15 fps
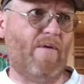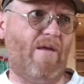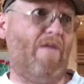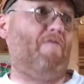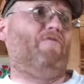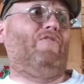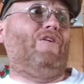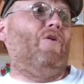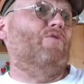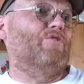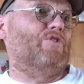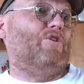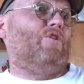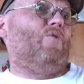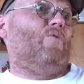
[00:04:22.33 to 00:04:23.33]
I've got
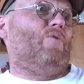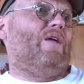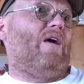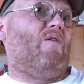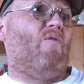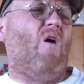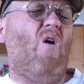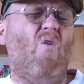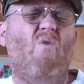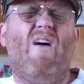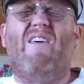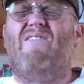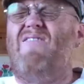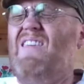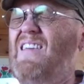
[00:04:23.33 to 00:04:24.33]
to go now. Oh,
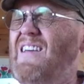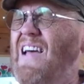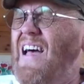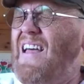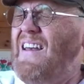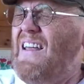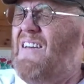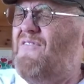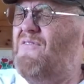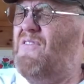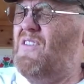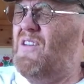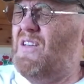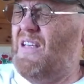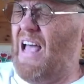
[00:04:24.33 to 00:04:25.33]
I think I left
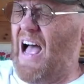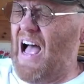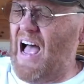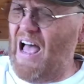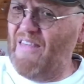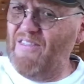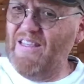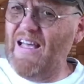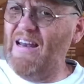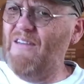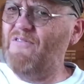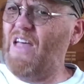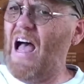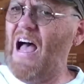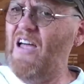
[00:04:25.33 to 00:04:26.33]

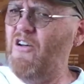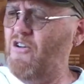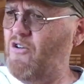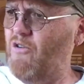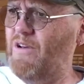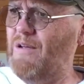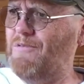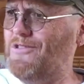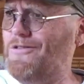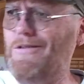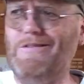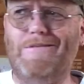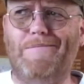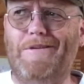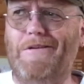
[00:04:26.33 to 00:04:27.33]
the iron on. I was
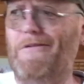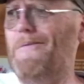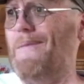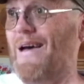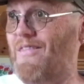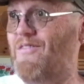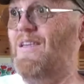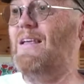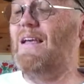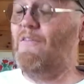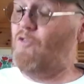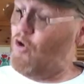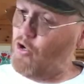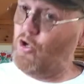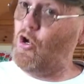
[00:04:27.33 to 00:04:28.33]
doing something at home. I think I've
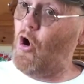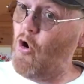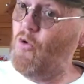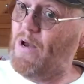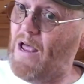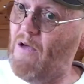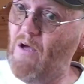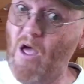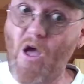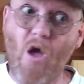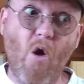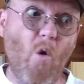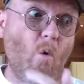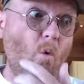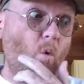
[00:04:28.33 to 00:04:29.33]
got to go now.
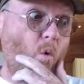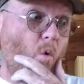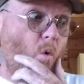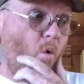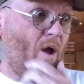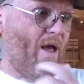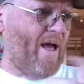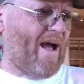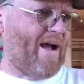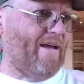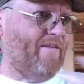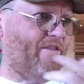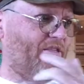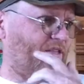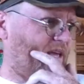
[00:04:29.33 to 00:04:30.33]
Oh,
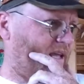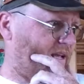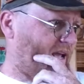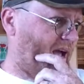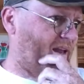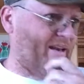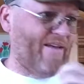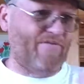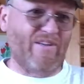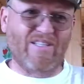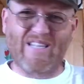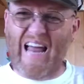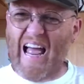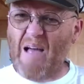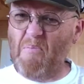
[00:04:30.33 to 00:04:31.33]
I think I left a
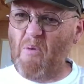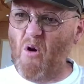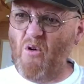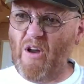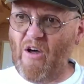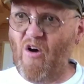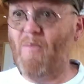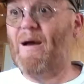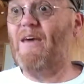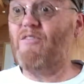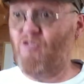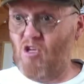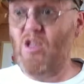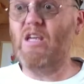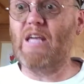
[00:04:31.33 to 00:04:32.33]
tap on at home. I
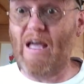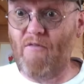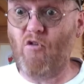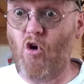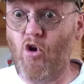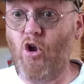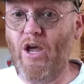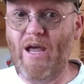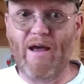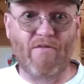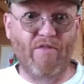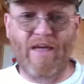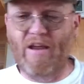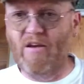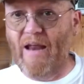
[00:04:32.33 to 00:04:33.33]
think I've got it."
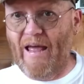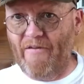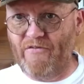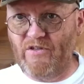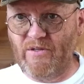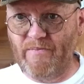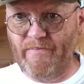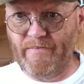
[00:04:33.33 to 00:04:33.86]
And they left.